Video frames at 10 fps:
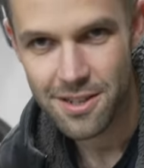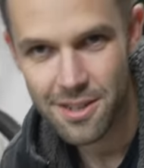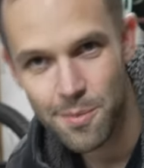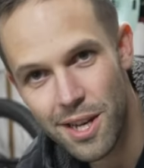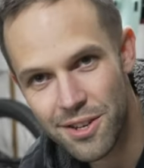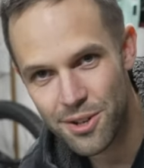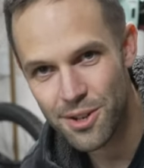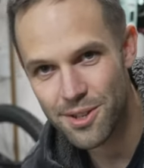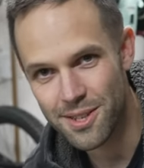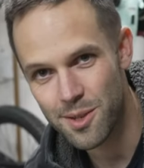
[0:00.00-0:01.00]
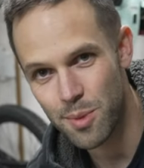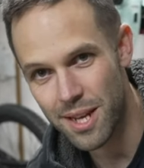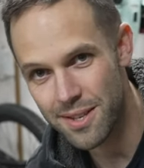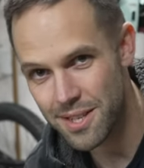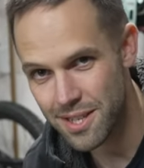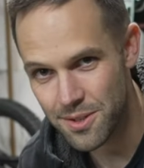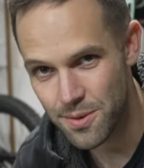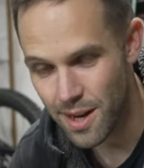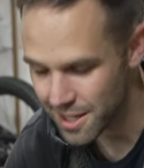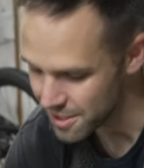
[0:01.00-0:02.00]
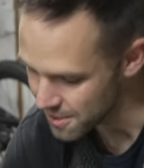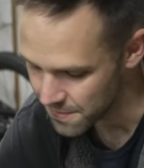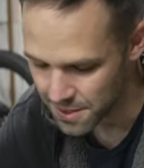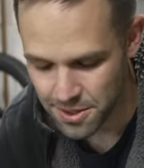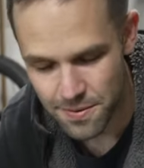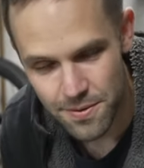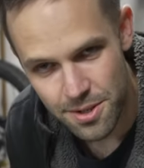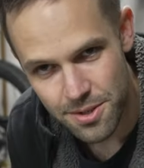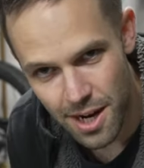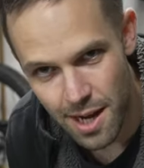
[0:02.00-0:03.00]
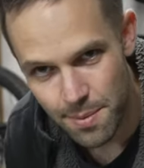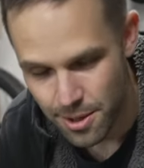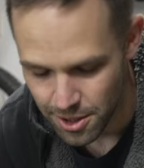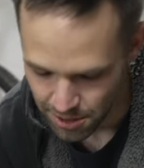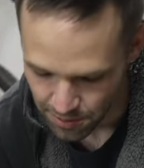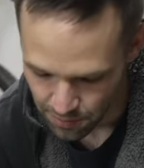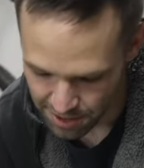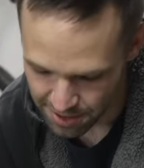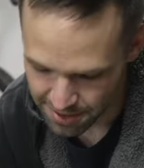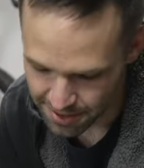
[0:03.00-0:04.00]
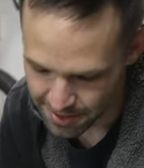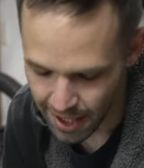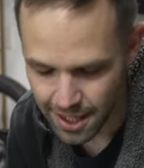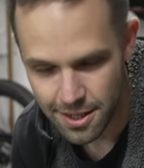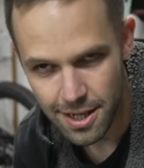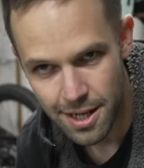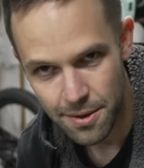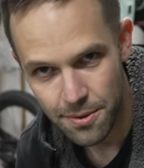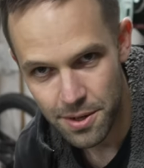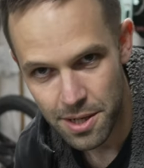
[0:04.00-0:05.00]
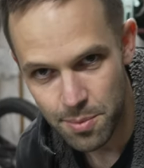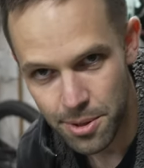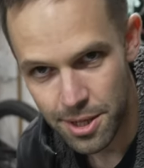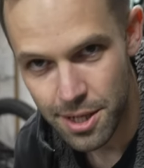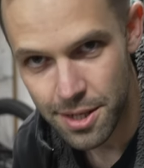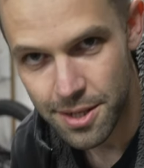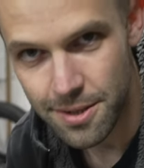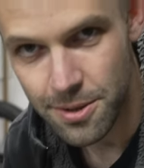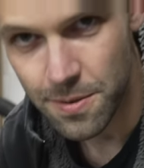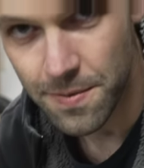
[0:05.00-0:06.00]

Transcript: To make sure the spacing is right to fit the foot strap, we just designed and 3D printed this little